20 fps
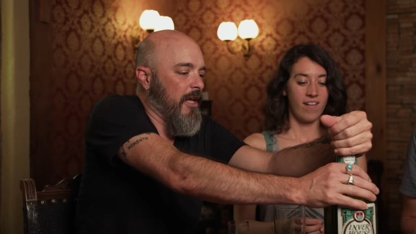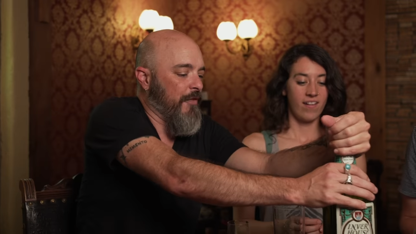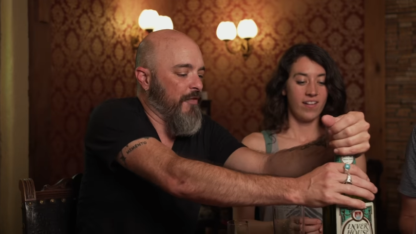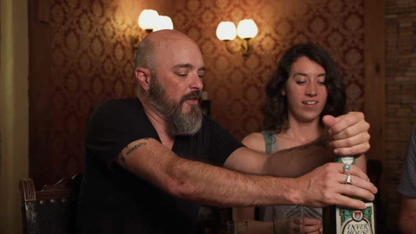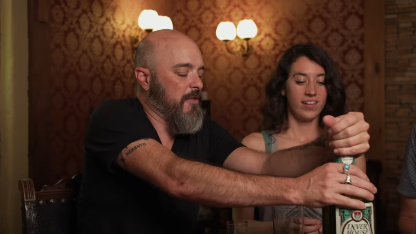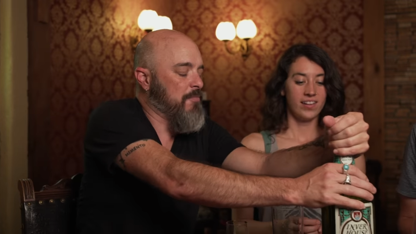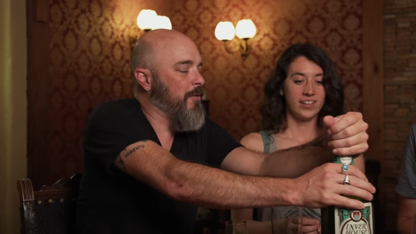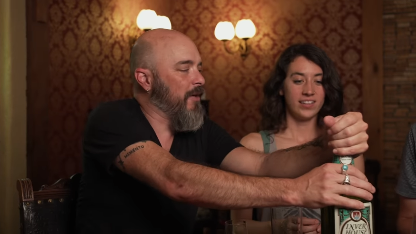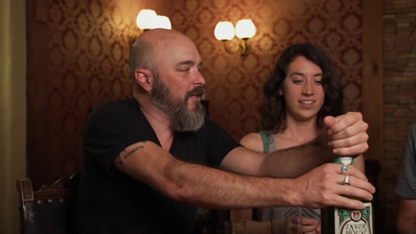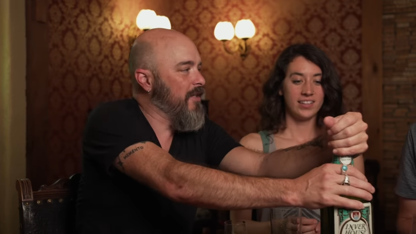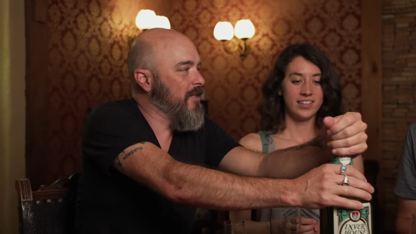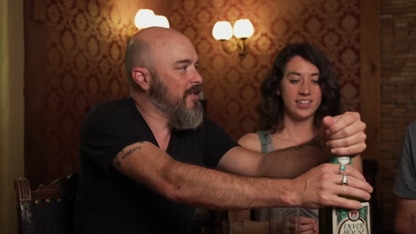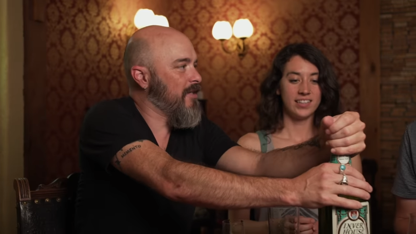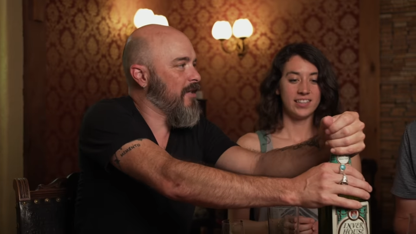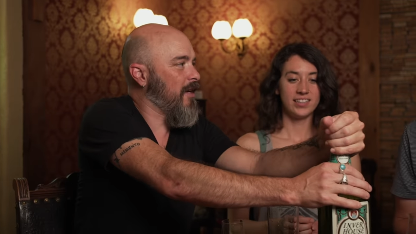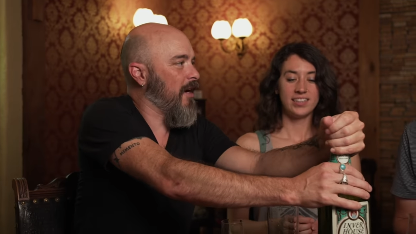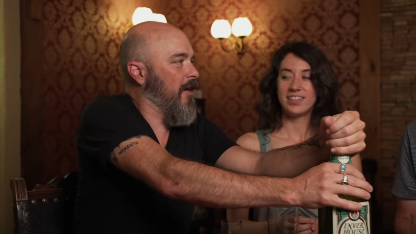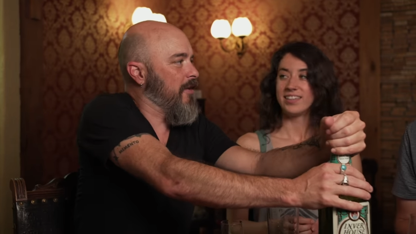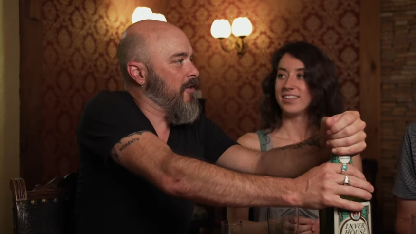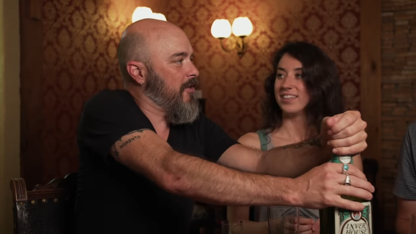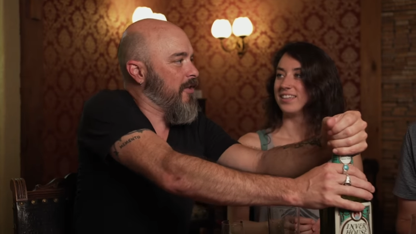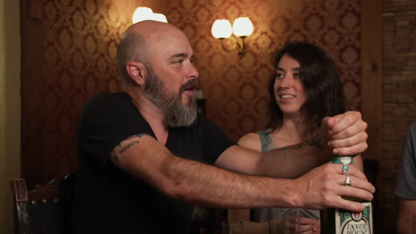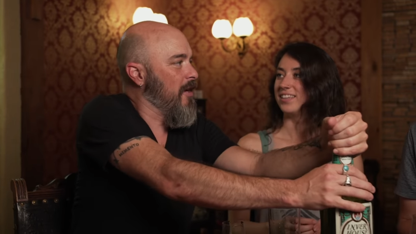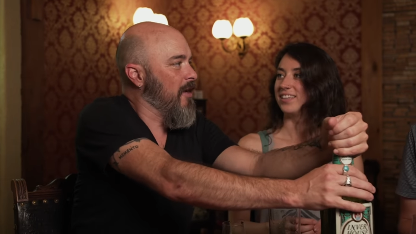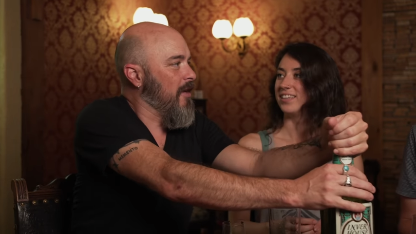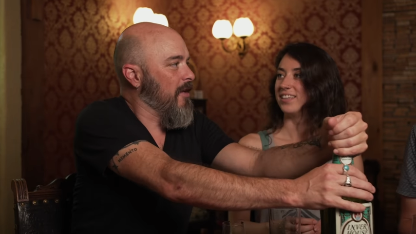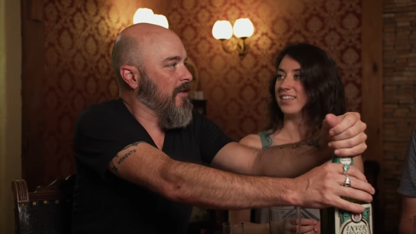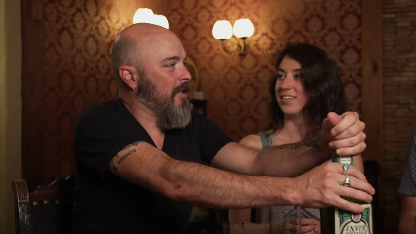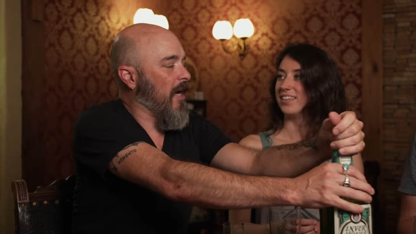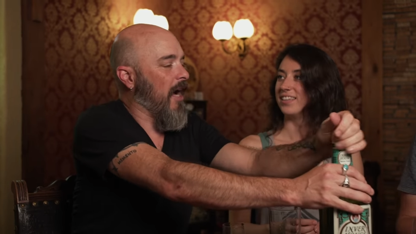Speaker 1: if it's blended Scotch,
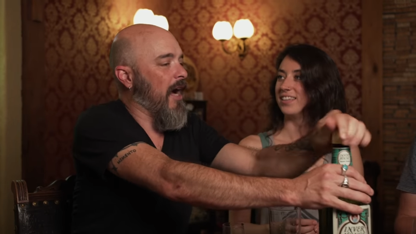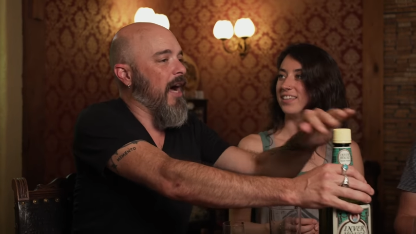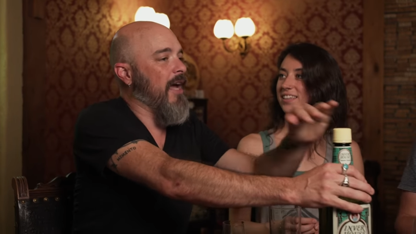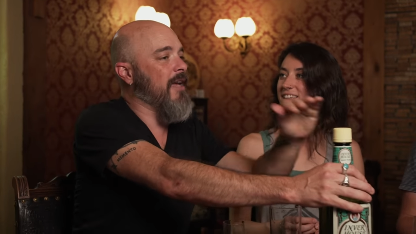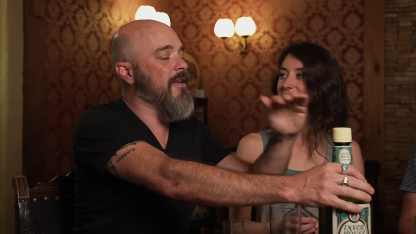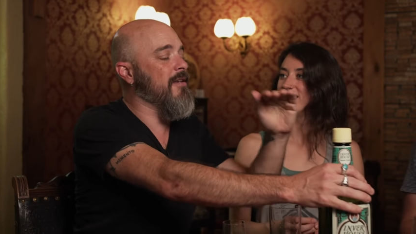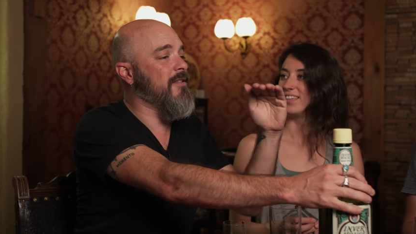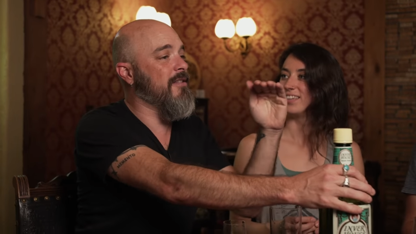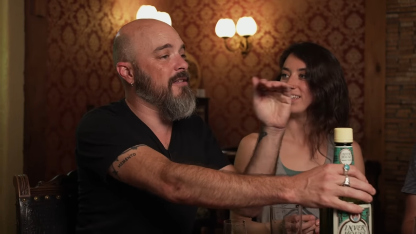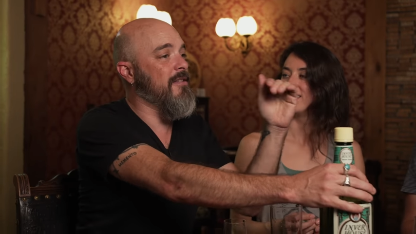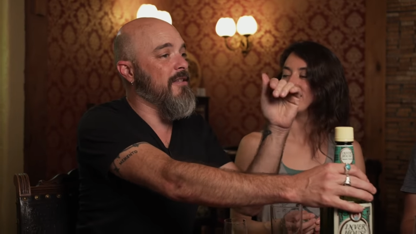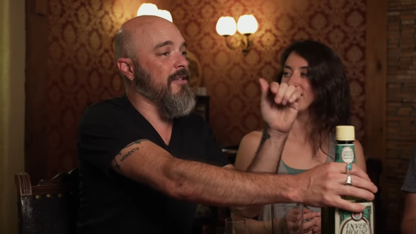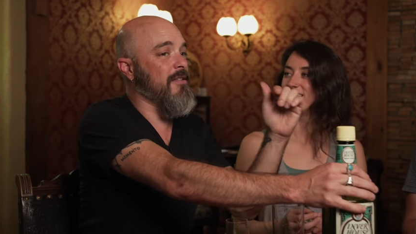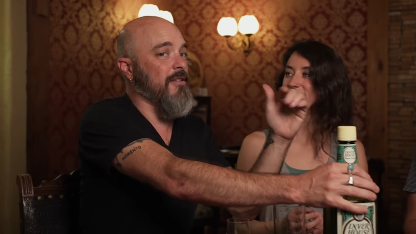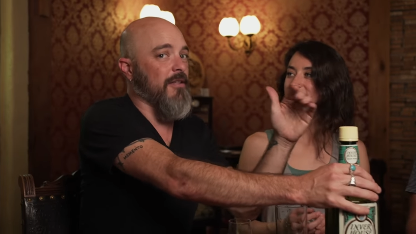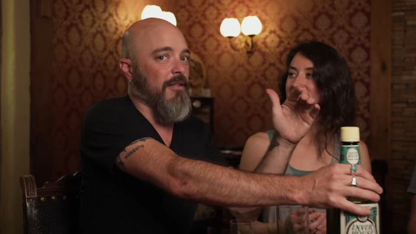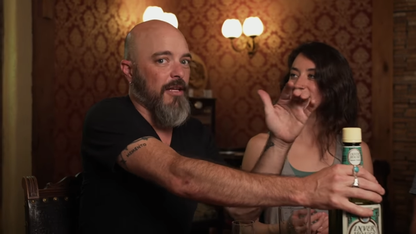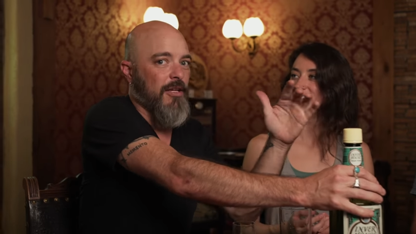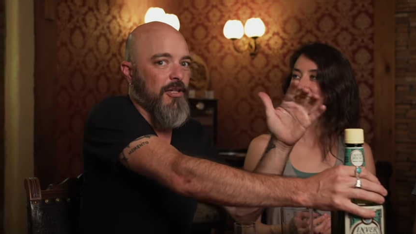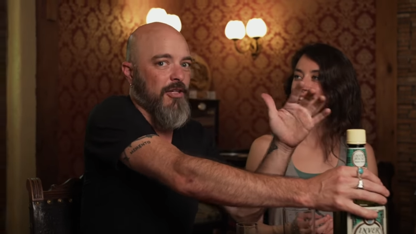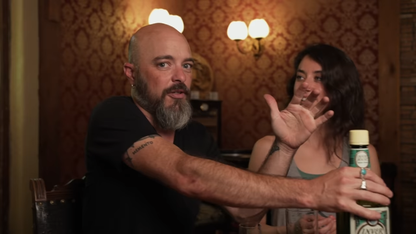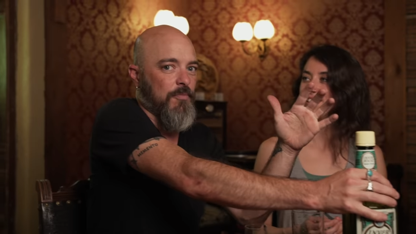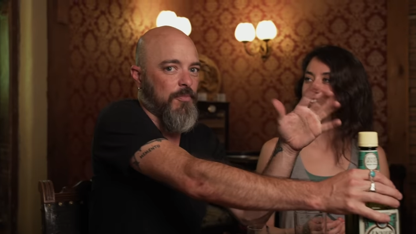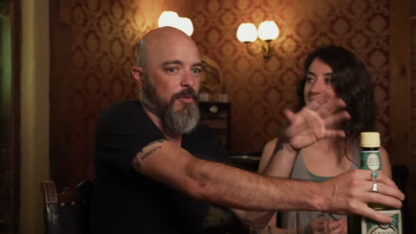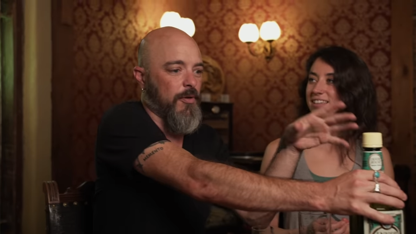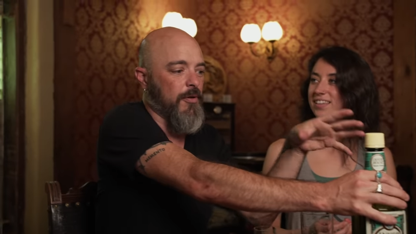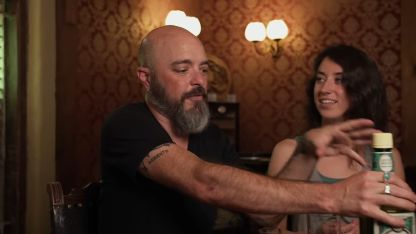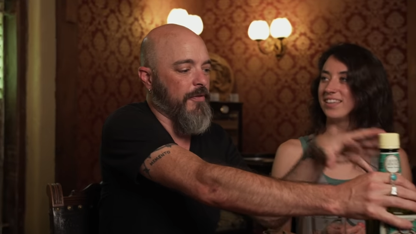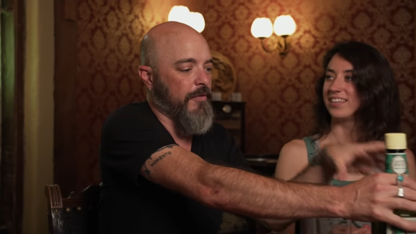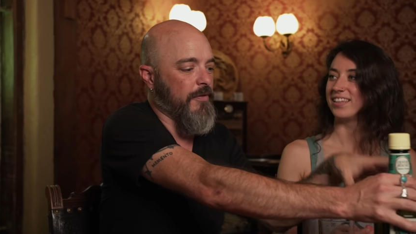the highest distillation
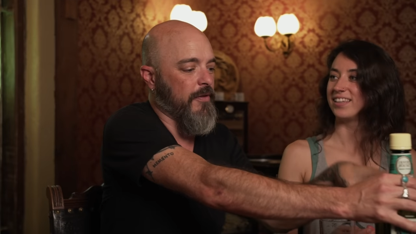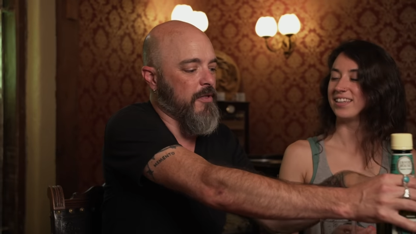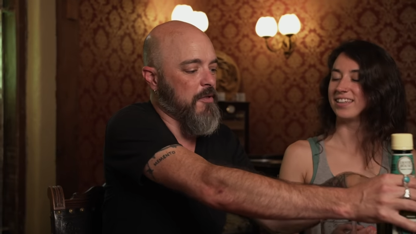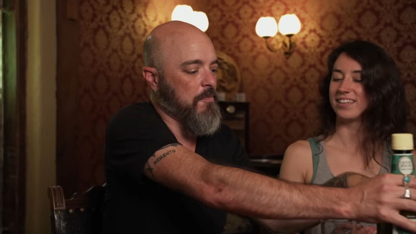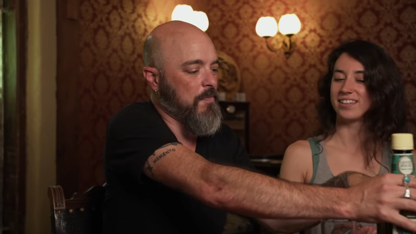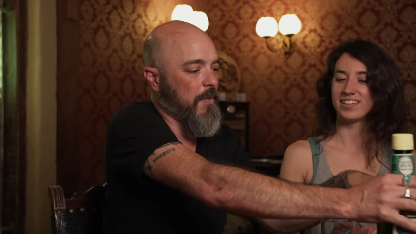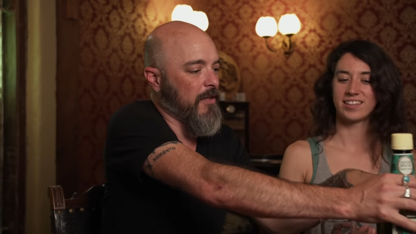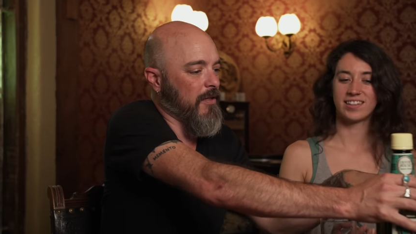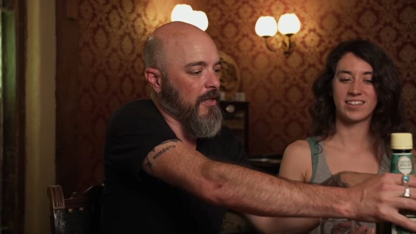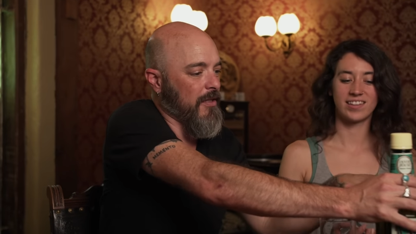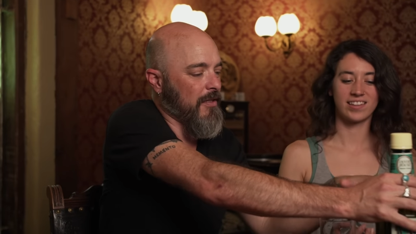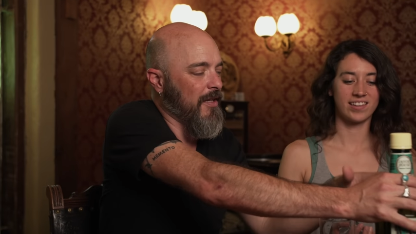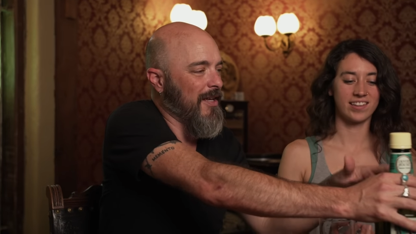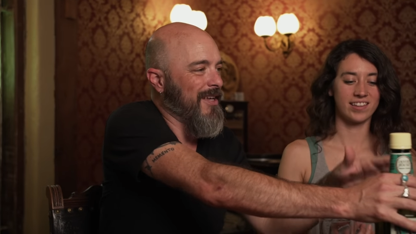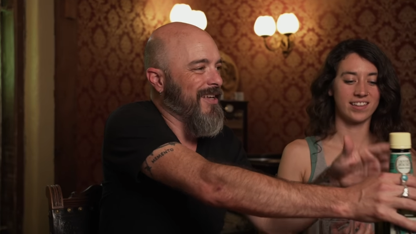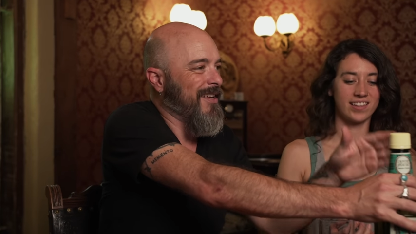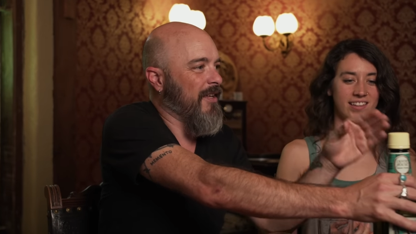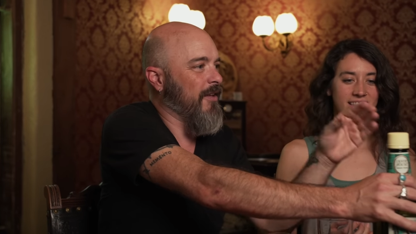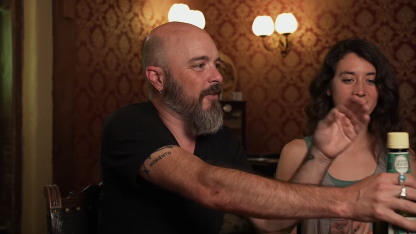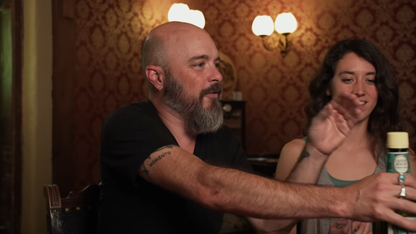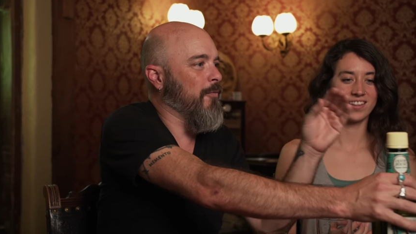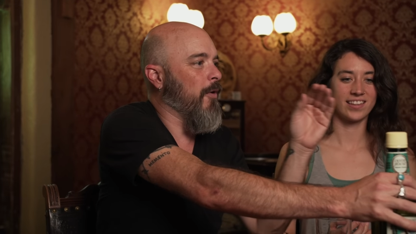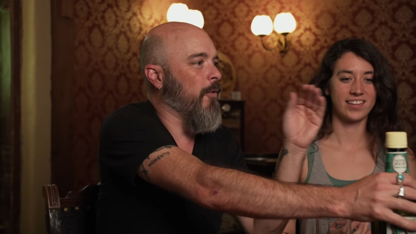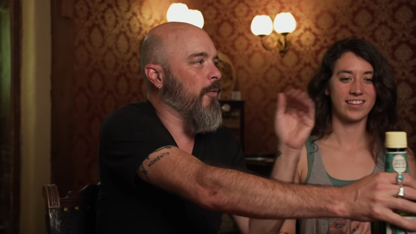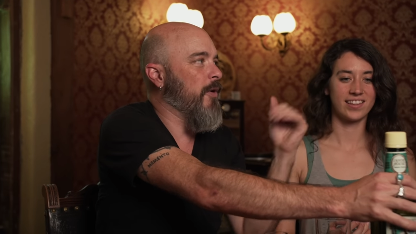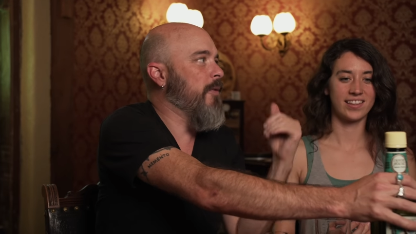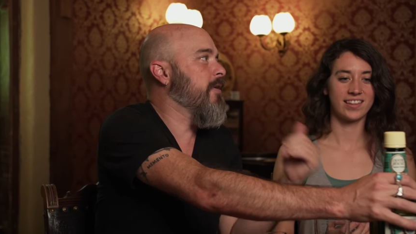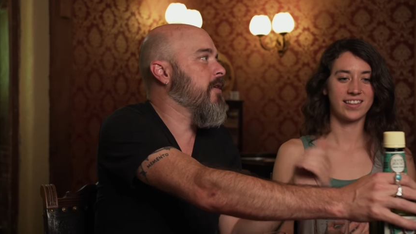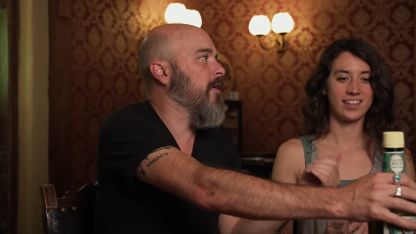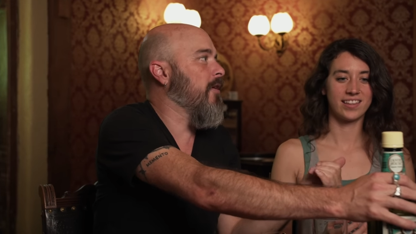proof of the spirit is what
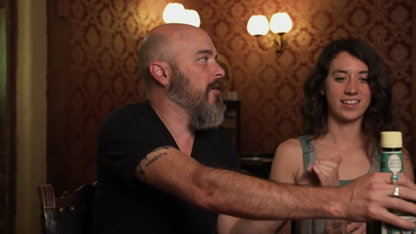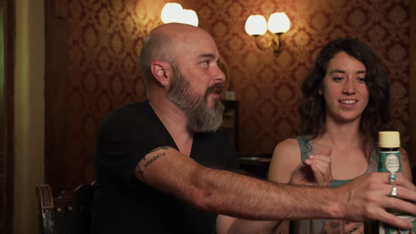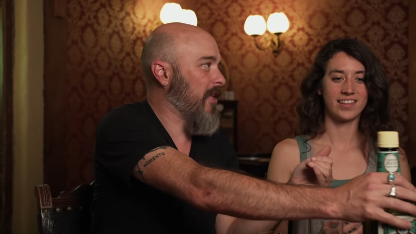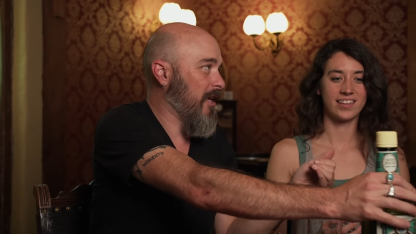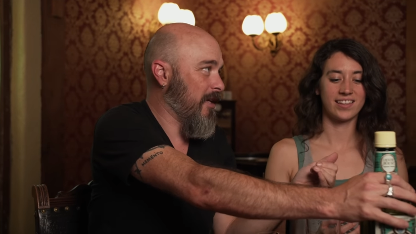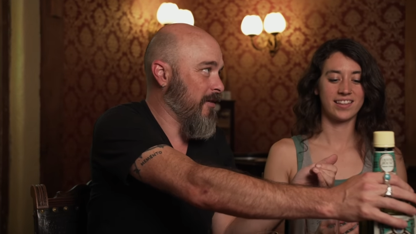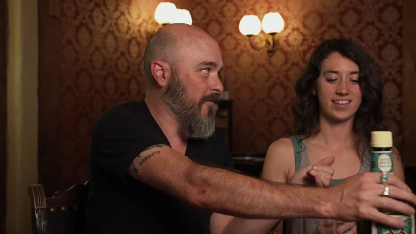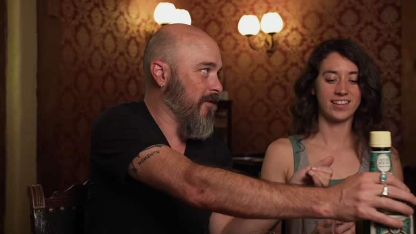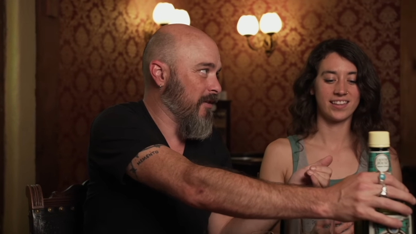we would call light